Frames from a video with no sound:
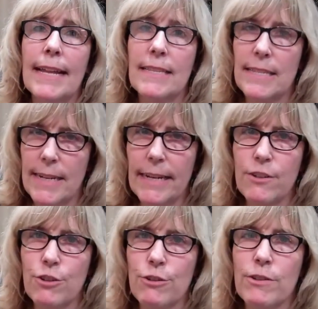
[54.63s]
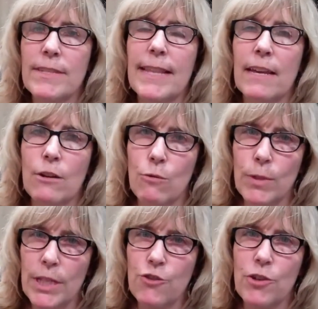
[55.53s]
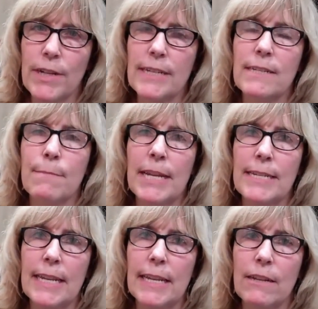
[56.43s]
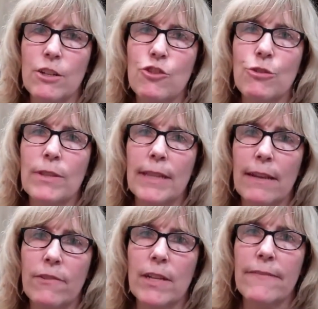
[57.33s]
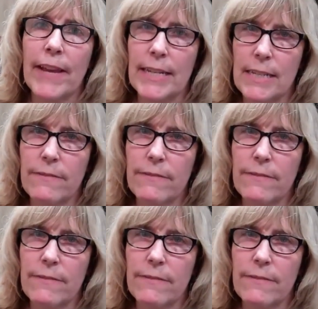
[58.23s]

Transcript: and standards that are really trying to maintain a certain level of